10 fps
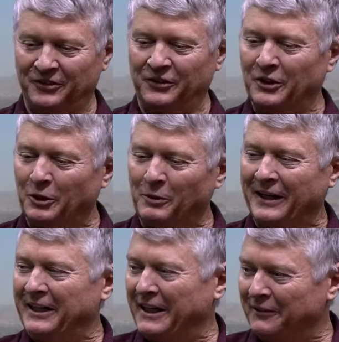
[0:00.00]
you know
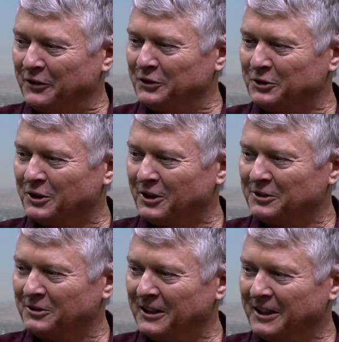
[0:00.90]
why you have the 2-car
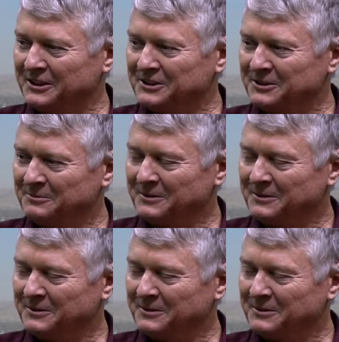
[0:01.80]
garage?